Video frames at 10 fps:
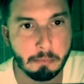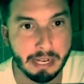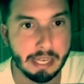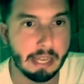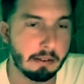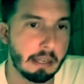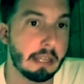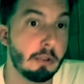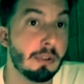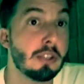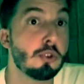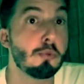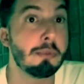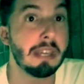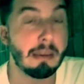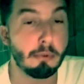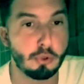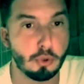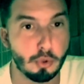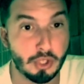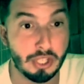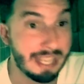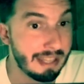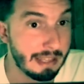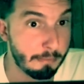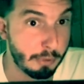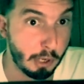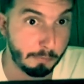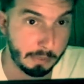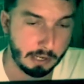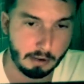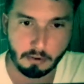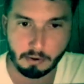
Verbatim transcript: But again, uh, you need to be able to see them properly,